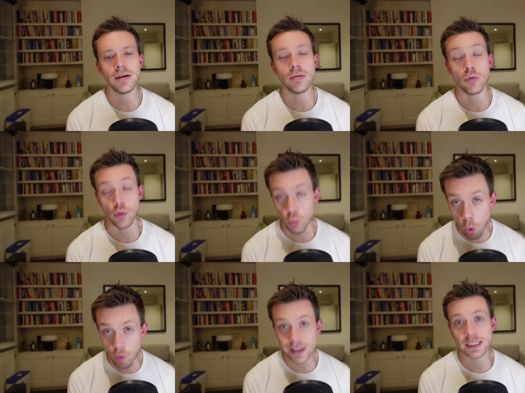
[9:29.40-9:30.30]
the
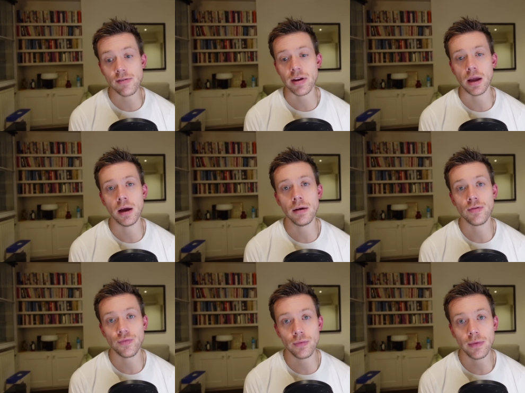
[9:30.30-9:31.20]
war in Syria
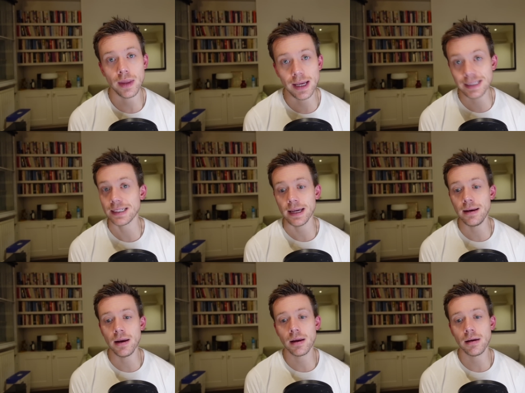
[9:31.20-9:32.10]
is
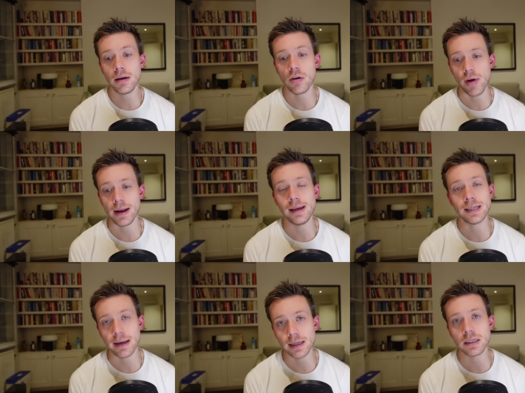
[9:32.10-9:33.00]
seen correctly as
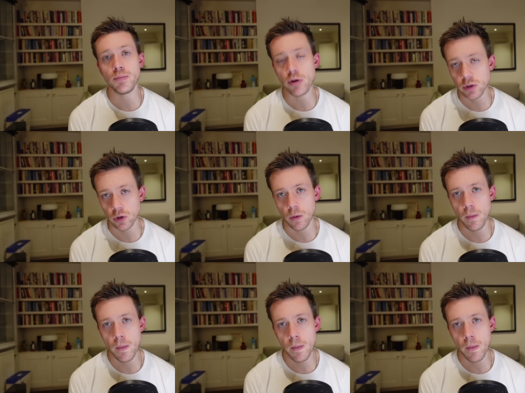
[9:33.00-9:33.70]
hideously brutal.